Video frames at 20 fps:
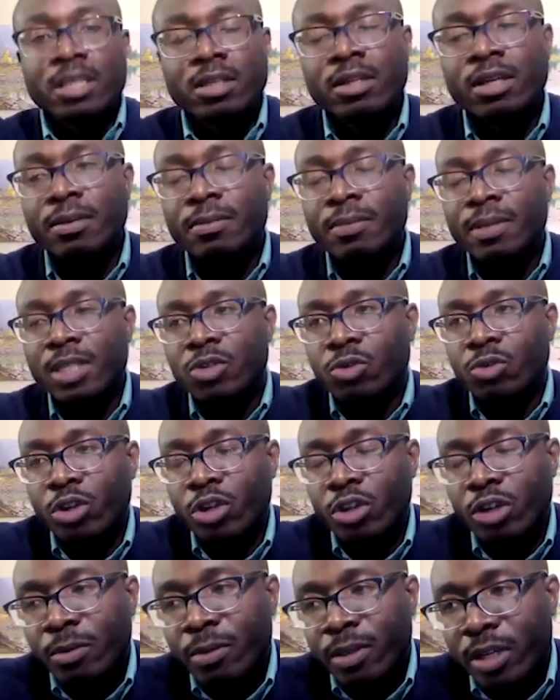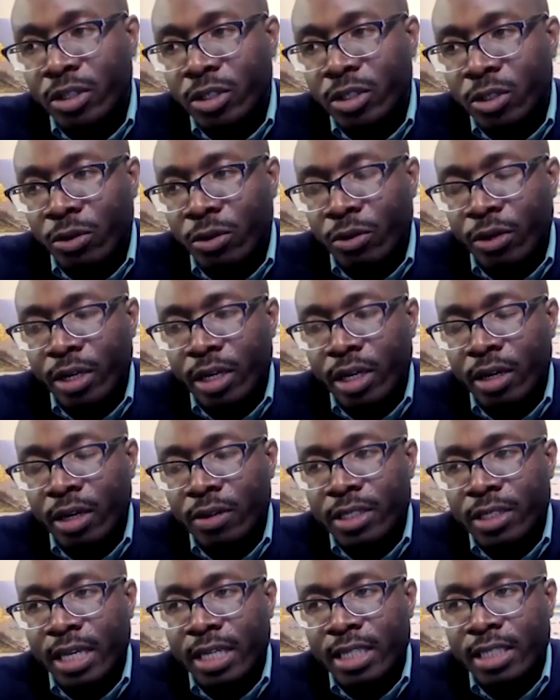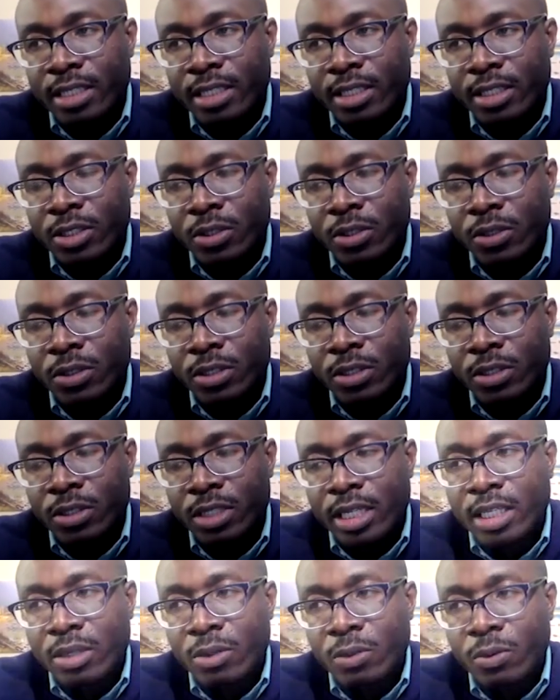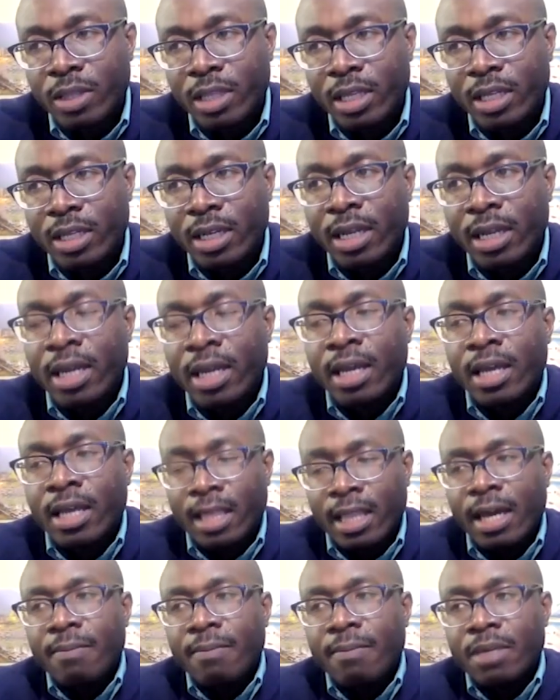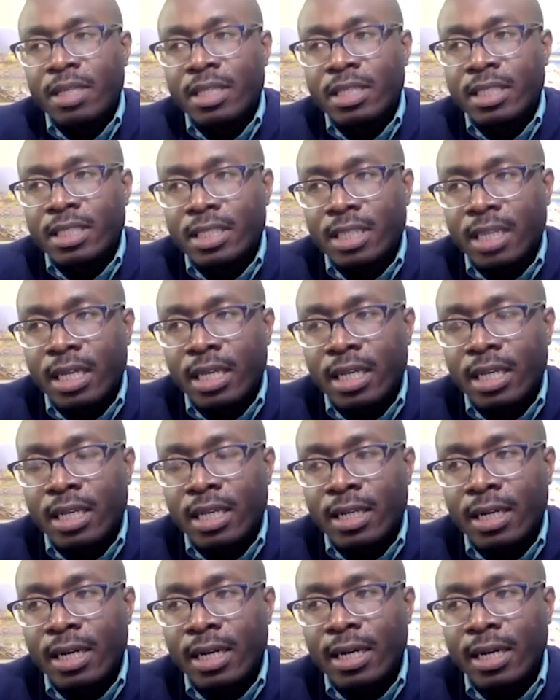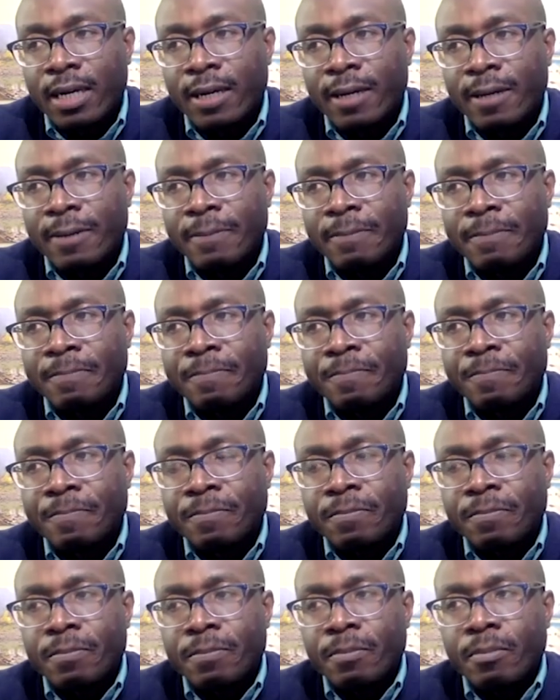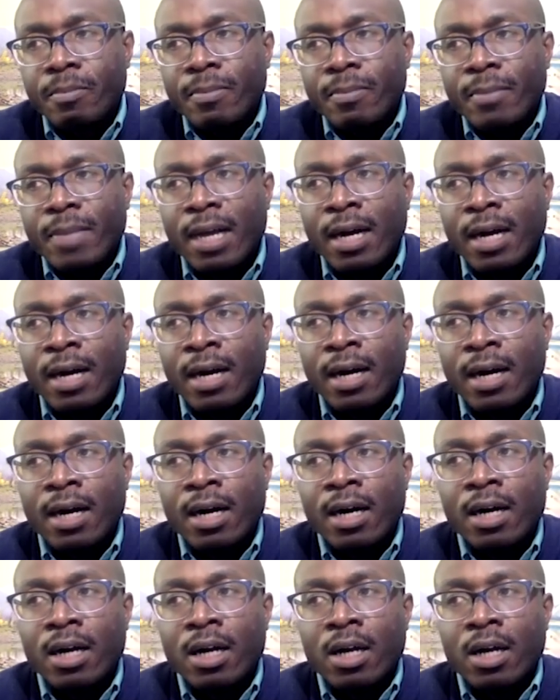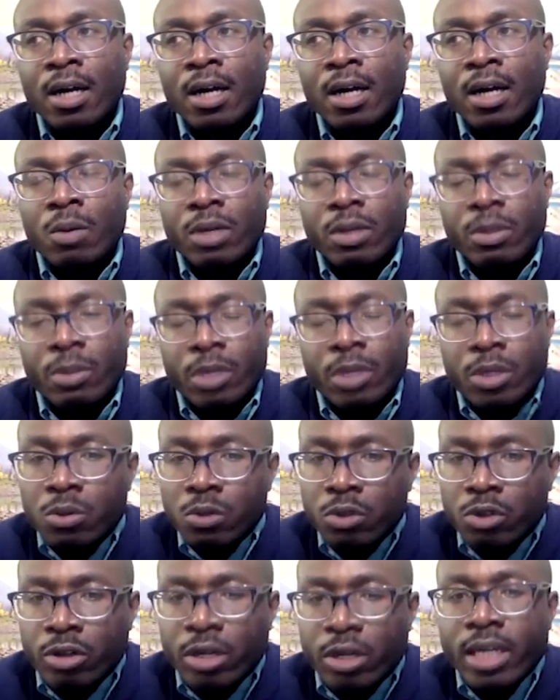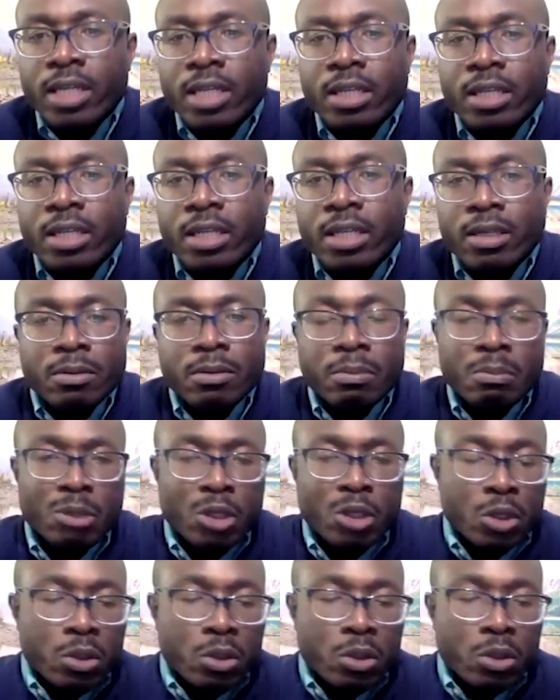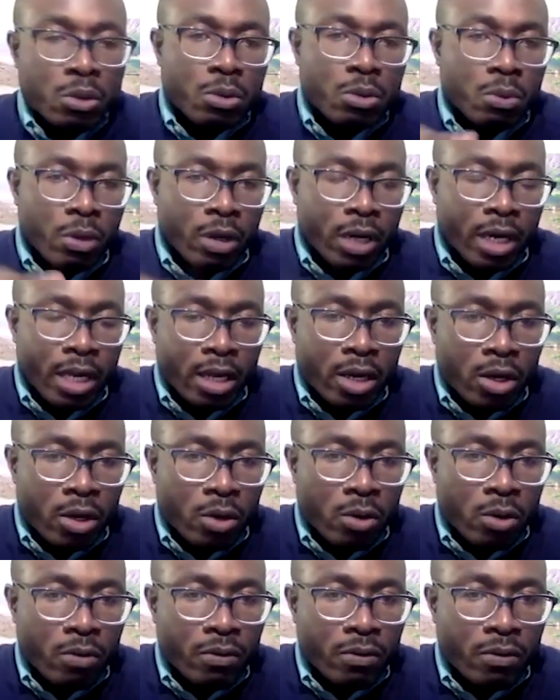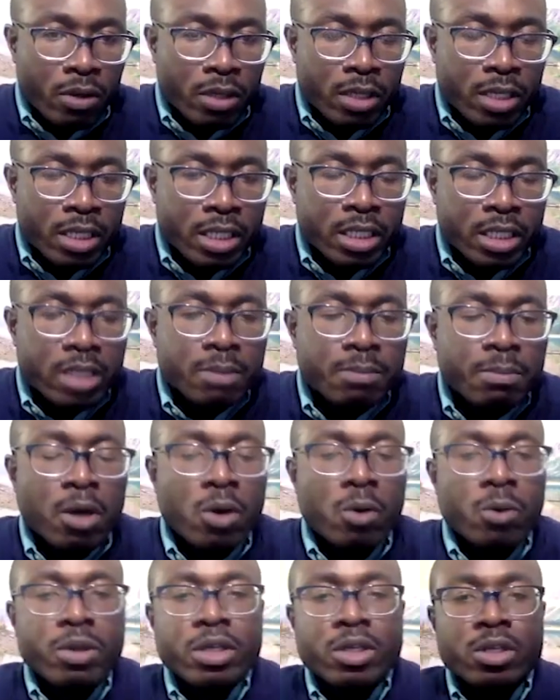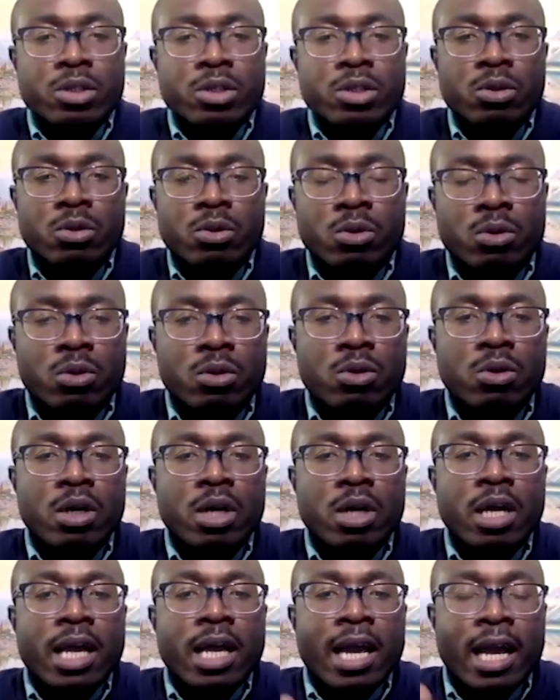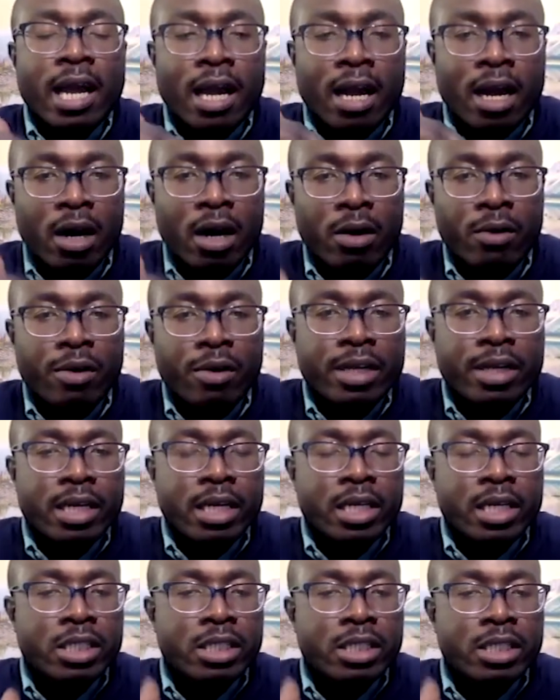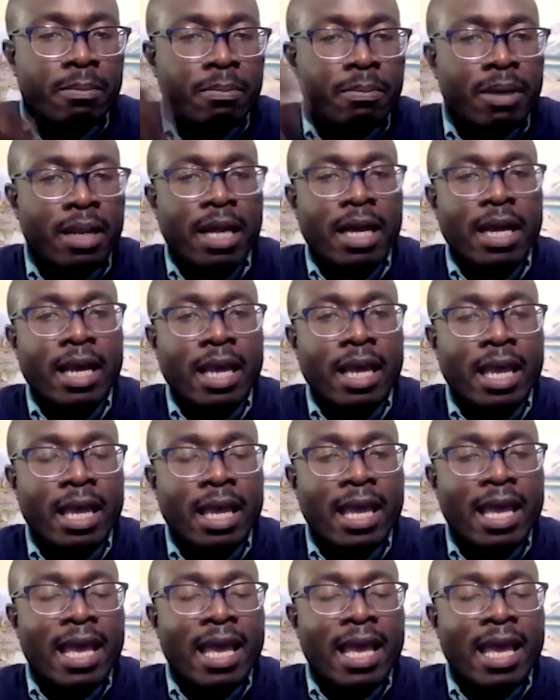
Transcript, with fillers: you know it's renewable. There's no greenhouse gases associated with it. That being said, um, uh, we, we do try to you know work at low voltages, but we do currently supply